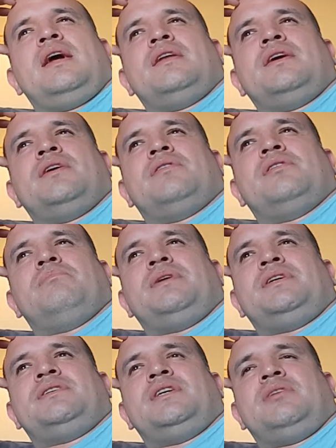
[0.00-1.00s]
here in
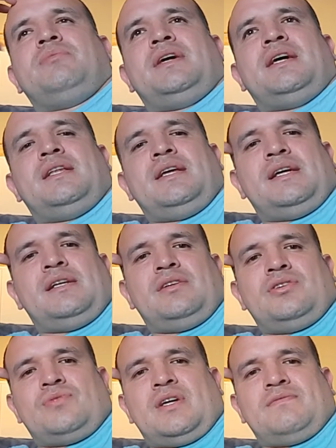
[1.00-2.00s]
BC we had the
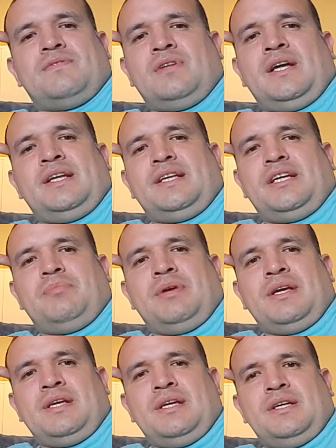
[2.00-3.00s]
dreadful
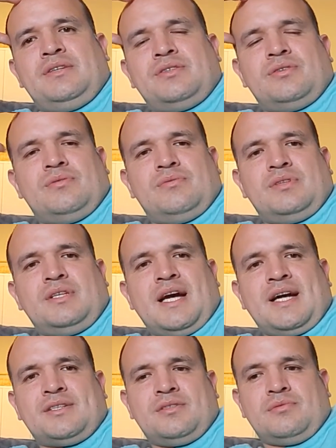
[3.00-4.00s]
NDP, so
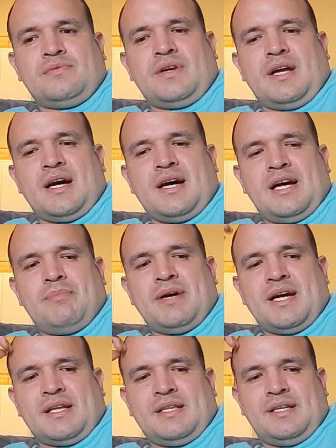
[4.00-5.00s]
taxes were very high
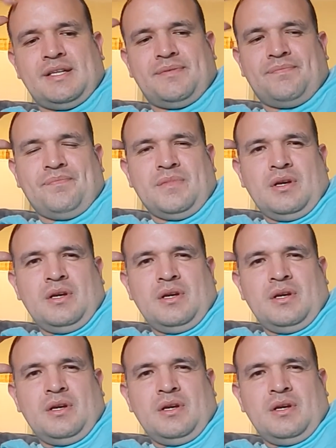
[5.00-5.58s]
back then.